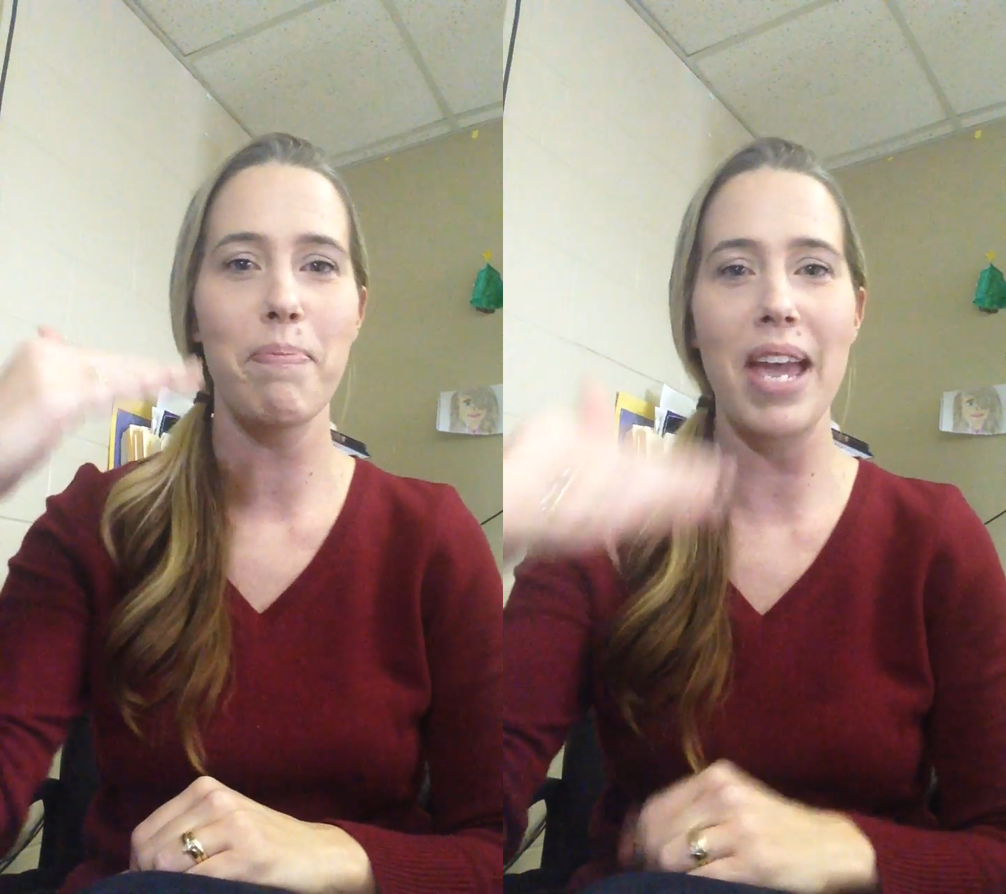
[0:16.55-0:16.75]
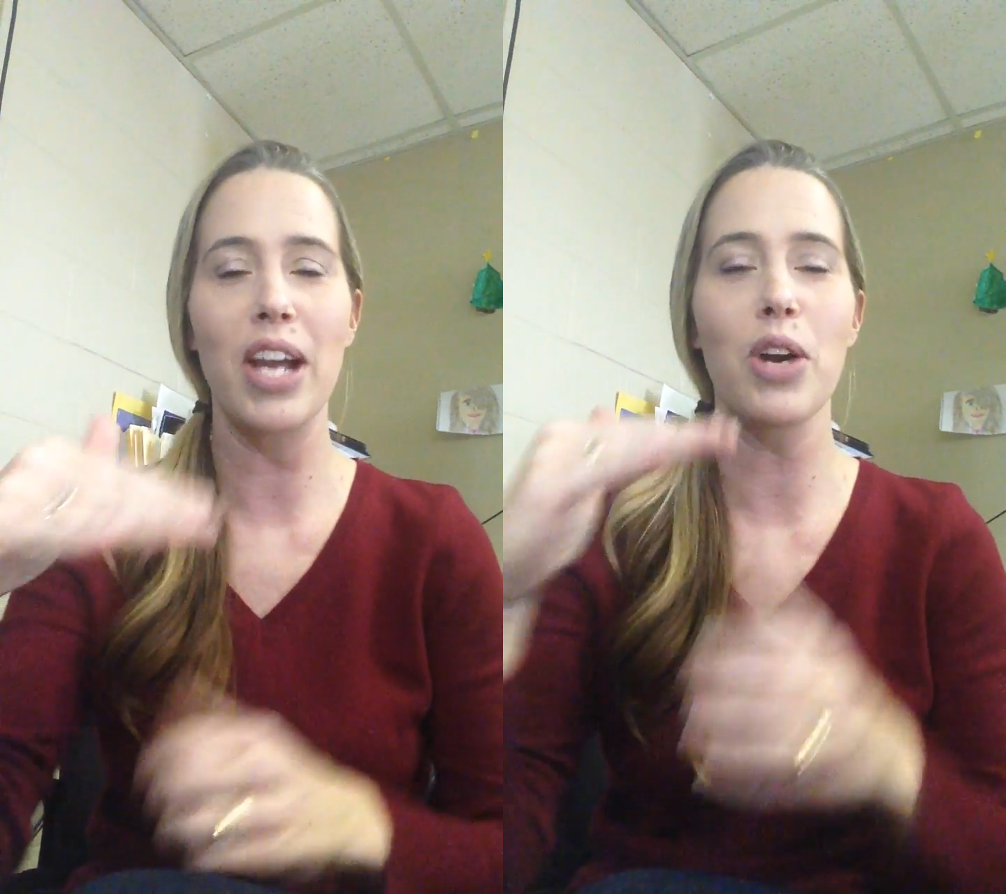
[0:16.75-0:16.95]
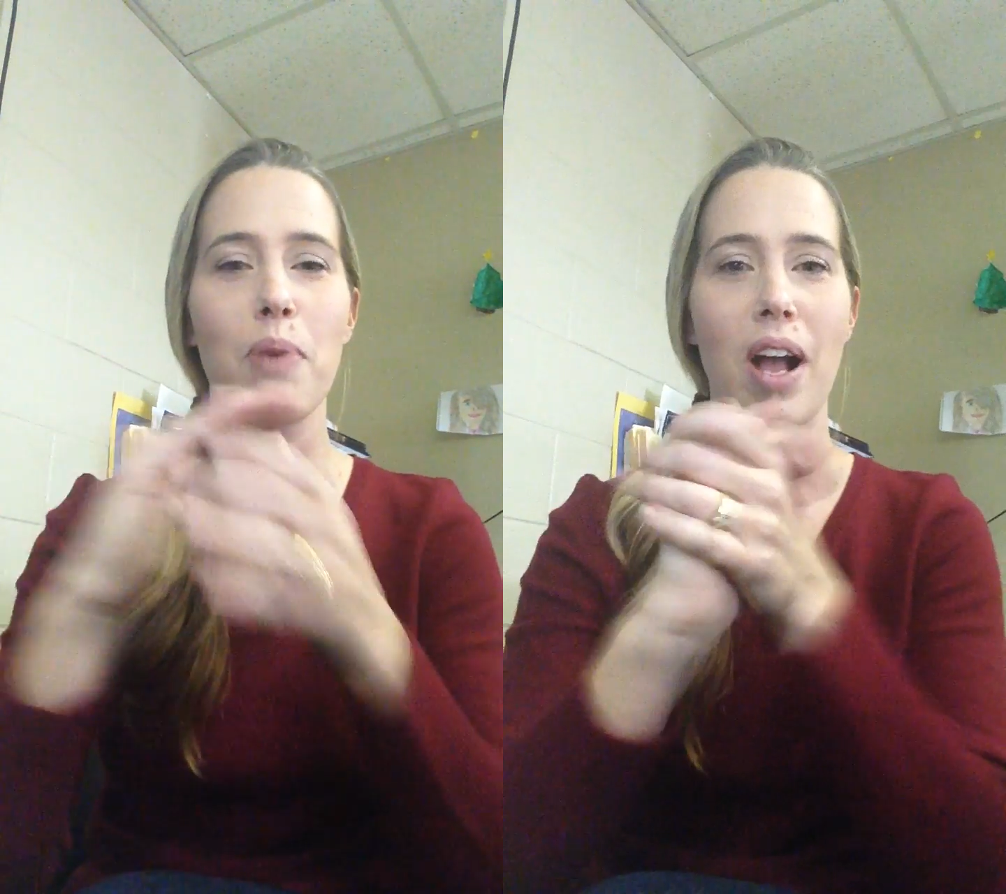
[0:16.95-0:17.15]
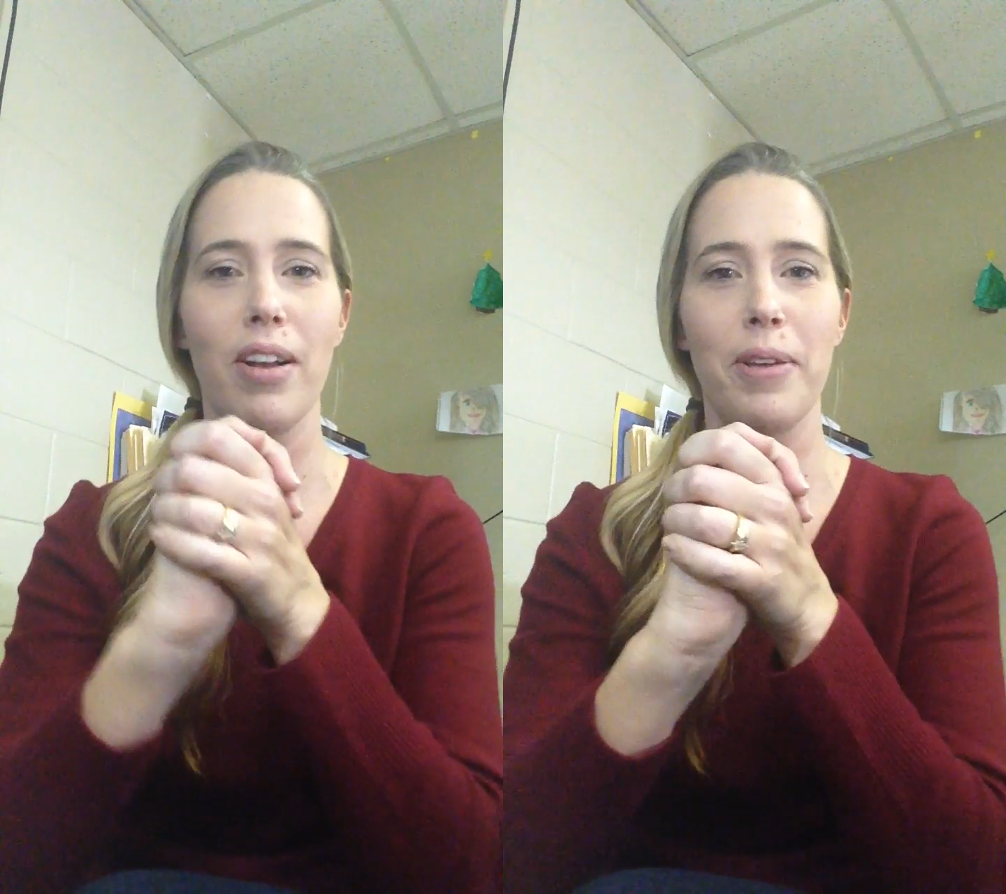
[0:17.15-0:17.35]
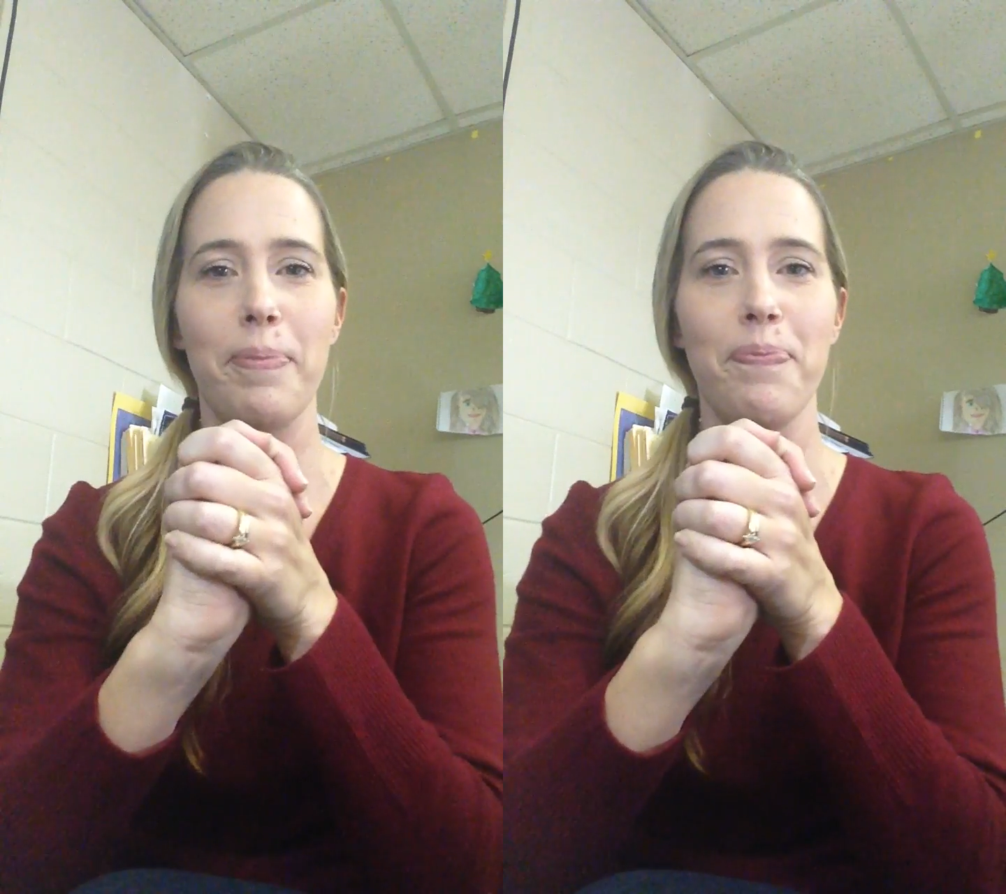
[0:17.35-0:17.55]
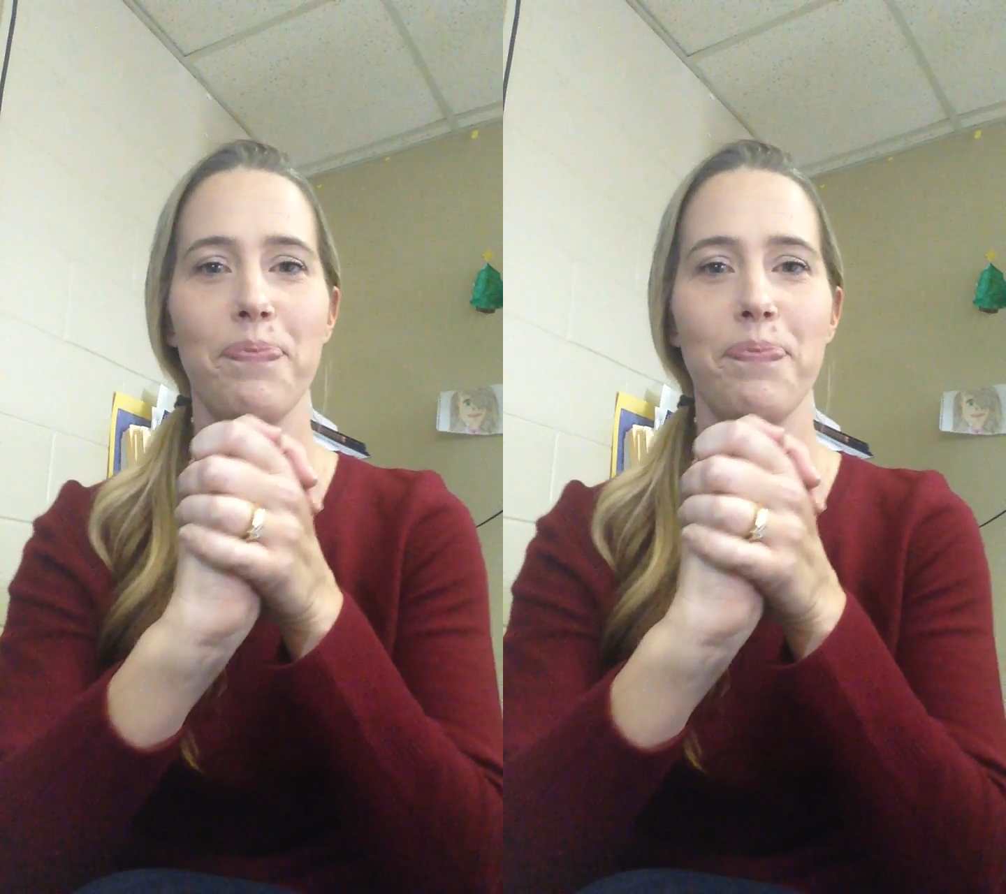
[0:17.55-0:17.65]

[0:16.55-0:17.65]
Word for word: make a rock.